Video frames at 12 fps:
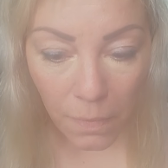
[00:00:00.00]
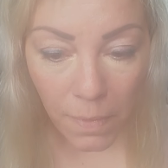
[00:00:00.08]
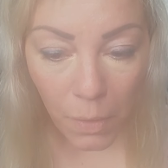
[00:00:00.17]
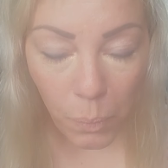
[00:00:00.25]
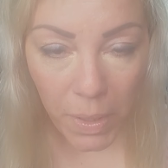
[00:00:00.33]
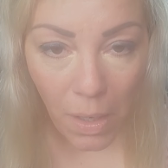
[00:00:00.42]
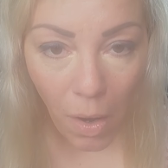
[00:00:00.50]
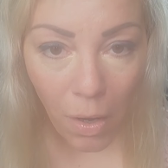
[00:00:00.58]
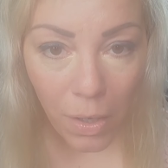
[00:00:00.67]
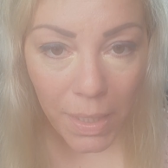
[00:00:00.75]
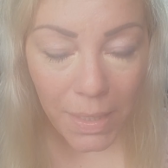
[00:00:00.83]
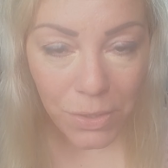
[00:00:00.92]
that we
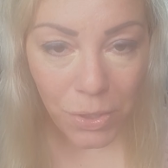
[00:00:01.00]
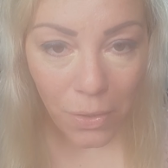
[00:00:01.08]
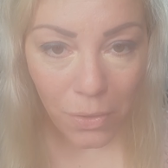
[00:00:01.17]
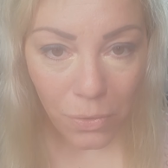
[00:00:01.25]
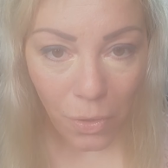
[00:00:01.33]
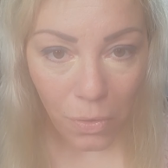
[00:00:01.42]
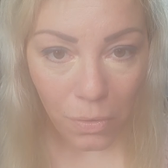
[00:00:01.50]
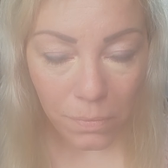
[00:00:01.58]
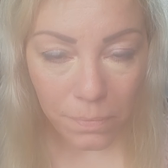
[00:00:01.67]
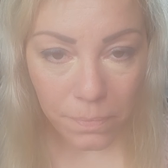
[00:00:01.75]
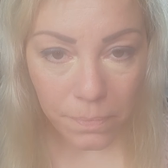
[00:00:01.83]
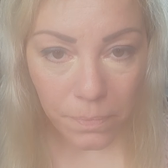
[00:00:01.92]
are eternal.
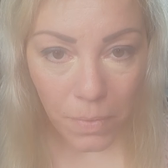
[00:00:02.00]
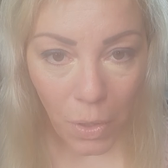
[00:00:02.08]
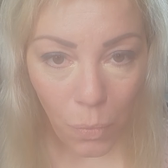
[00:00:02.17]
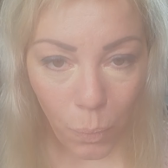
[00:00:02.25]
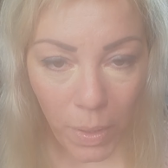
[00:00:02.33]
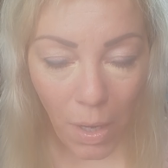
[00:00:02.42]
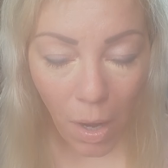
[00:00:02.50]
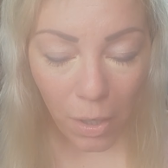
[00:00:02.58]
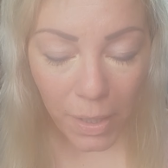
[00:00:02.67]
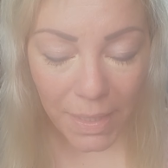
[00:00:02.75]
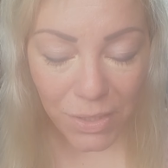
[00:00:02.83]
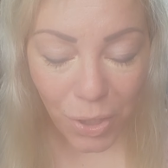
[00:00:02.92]
We are
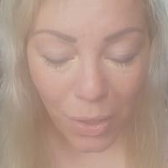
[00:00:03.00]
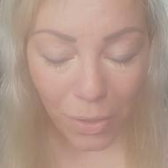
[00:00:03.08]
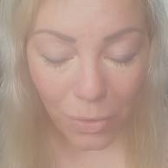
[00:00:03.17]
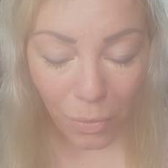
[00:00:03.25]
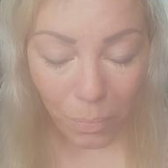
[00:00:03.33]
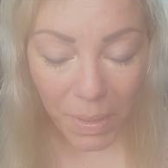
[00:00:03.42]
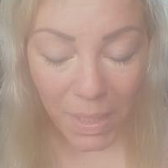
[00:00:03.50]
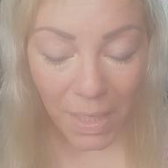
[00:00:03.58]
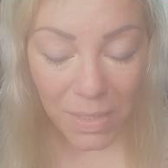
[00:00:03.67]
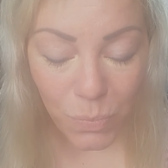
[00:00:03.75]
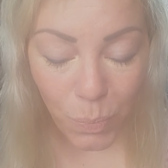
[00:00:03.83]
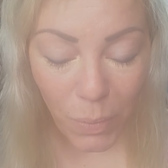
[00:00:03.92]
eternal
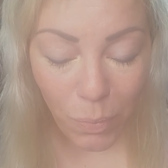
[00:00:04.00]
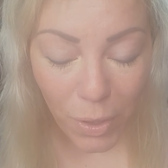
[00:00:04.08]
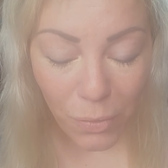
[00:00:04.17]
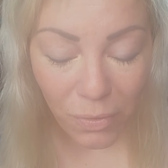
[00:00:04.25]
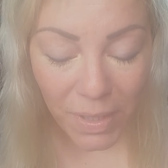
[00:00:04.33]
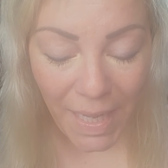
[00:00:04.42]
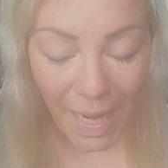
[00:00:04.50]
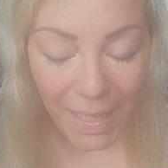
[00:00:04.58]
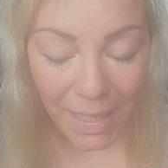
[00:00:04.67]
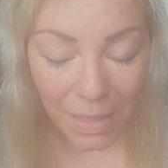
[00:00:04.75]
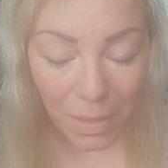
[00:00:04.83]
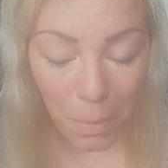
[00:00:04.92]
because we were
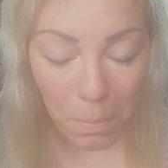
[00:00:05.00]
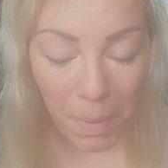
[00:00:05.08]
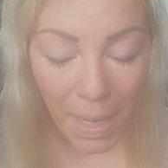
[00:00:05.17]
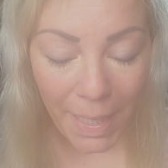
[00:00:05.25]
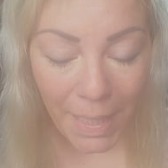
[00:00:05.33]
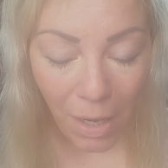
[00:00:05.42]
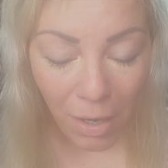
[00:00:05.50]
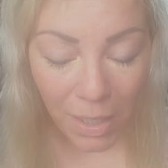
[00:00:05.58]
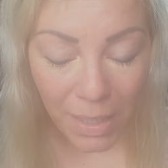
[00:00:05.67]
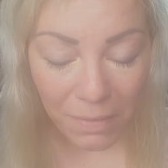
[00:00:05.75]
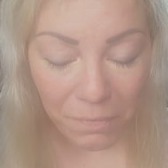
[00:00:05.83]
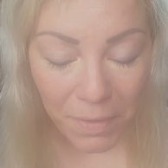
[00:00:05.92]
created by our
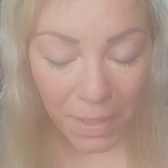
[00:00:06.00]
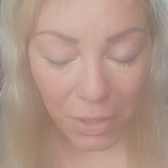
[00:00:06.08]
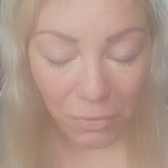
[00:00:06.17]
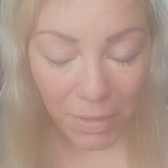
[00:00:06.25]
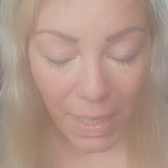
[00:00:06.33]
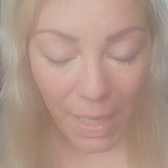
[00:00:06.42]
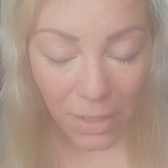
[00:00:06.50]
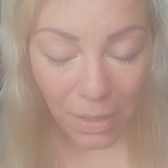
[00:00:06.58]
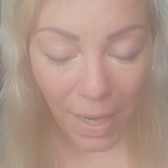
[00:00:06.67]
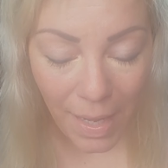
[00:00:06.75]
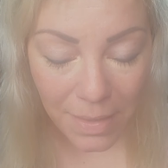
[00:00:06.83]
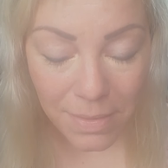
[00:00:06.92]
infinite creator
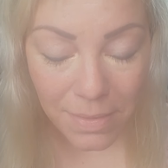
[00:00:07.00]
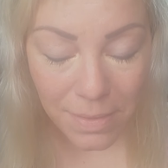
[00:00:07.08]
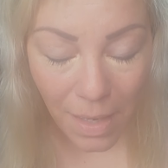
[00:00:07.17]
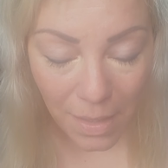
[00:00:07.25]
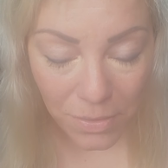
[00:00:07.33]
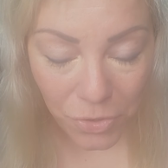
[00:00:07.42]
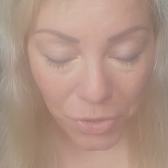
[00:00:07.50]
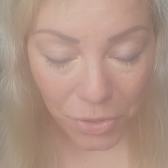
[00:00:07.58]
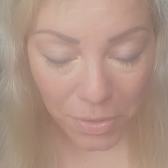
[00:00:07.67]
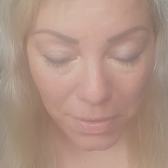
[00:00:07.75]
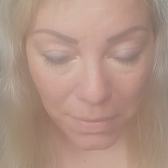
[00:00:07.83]
as such.